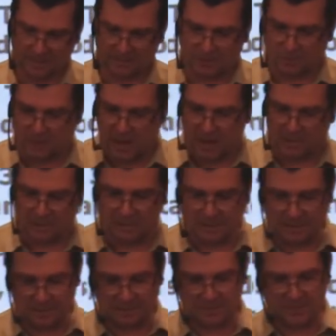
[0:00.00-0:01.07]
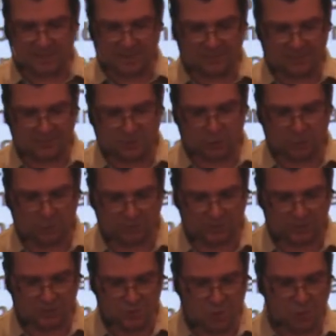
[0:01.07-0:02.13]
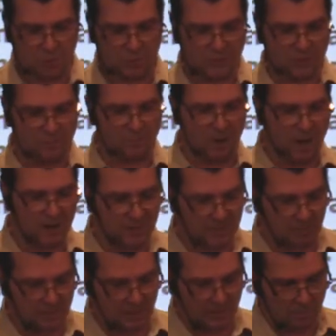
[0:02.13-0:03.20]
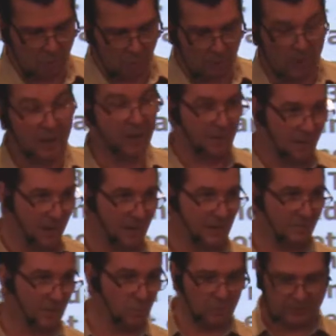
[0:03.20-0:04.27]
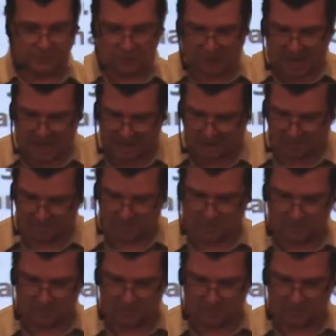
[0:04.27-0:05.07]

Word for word: This man lived in the tombs, and no one could bind him anymore, not even with a chain.